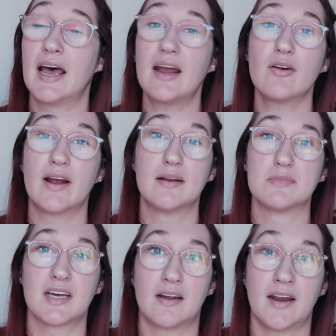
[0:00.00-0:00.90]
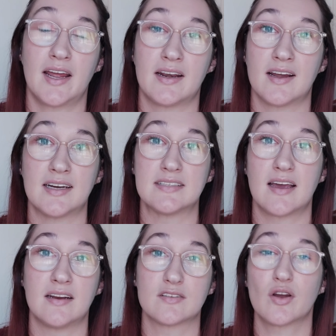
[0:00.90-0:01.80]
at a random town at night
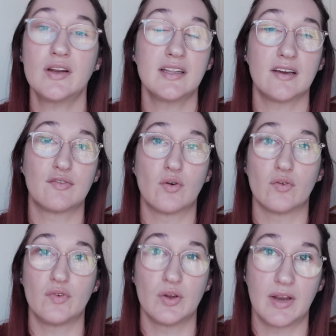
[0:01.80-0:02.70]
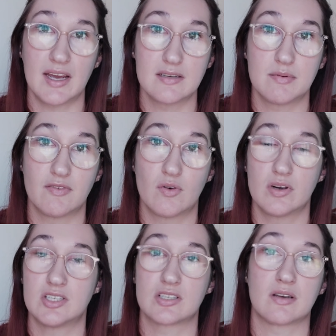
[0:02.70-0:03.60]
and is only there for a few days before
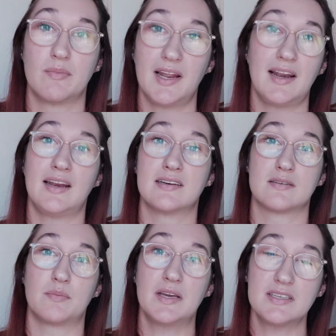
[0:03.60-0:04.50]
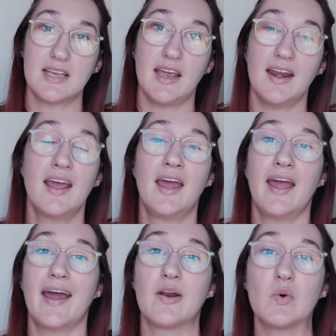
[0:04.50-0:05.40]
it just completely disappears again.
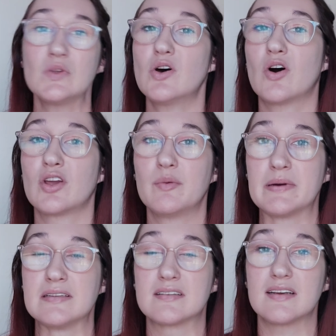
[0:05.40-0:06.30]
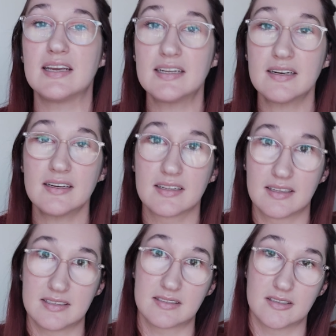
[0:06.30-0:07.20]
And all the occupants in
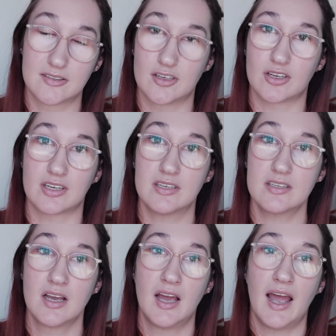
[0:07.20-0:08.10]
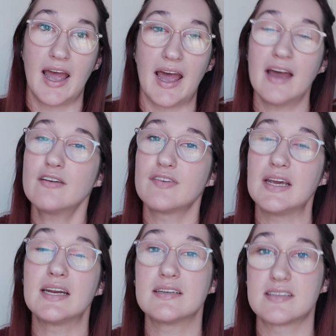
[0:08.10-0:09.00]
this circus have
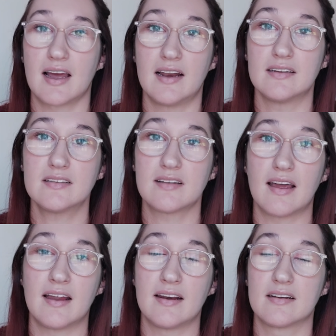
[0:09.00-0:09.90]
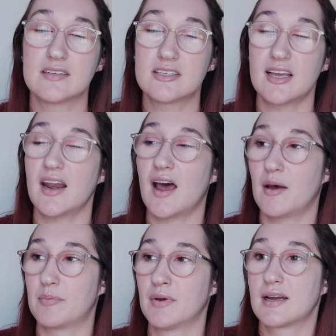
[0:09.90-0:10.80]
hidden talents and set
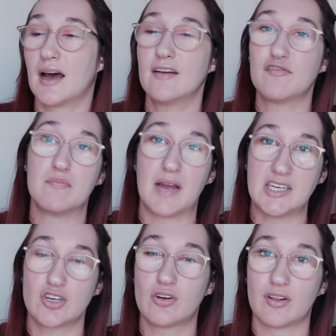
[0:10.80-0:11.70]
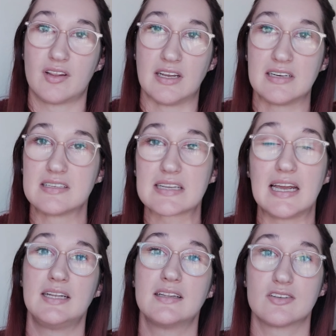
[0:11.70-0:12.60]
up kind of magical things
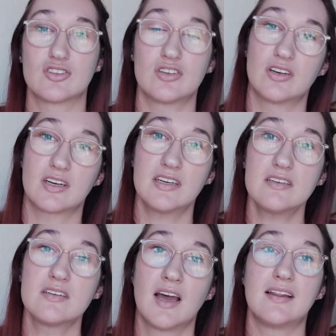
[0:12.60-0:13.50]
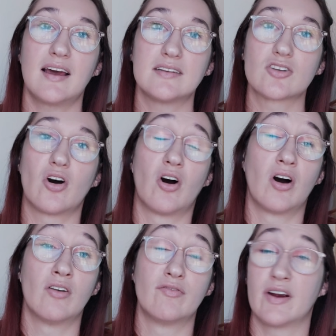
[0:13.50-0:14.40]
in the circus that
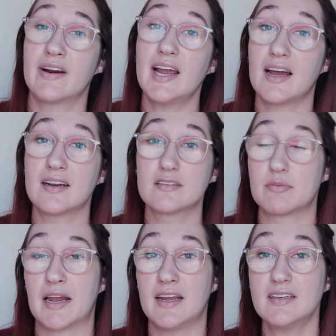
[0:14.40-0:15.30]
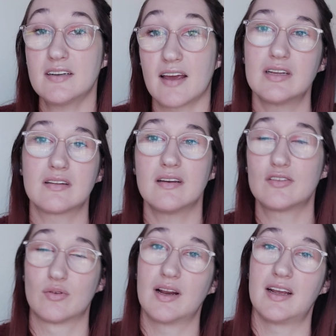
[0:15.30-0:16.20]
are very unexplained.
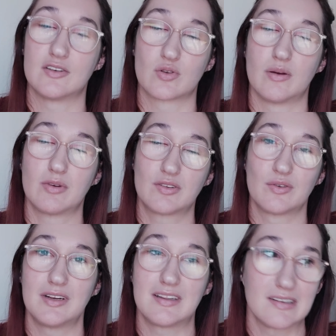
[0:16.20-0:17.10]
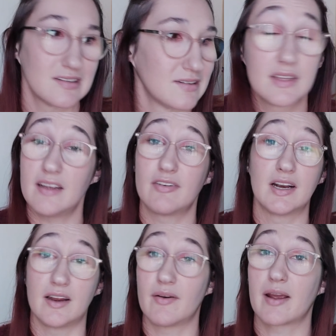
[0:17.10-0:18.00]
It's really enjoyable to read this.
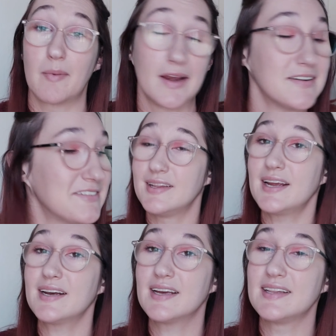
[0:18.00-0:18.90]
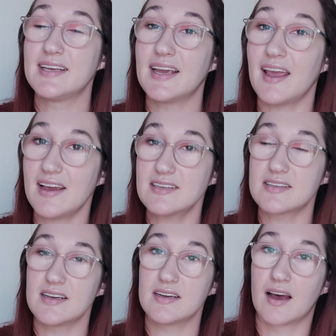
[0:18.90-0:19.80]
Definitely recommend. Then the
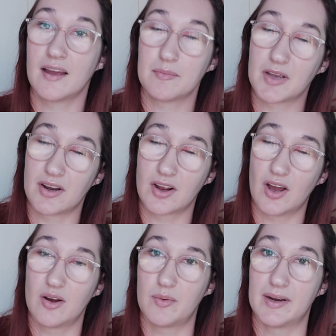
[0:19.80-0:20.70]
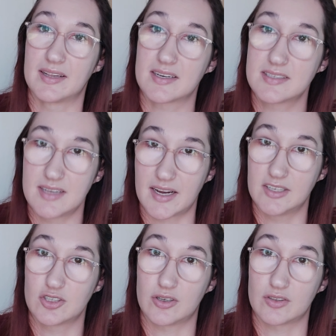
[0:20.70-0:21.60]
S, I'm gonna go with Second
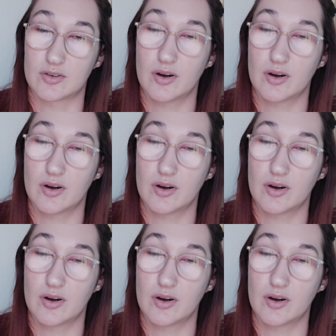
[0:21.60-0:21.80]
Chance